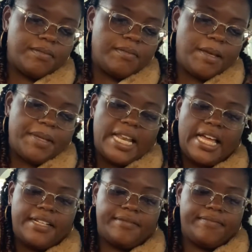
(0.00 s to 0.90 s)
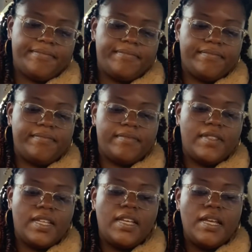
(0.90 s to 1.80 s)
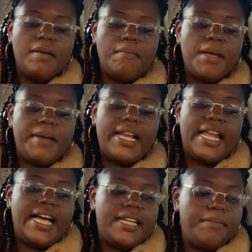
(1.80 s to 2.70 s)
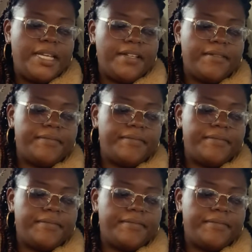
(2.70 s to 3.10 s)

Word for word: Maybe I, maybe I lie a little bit.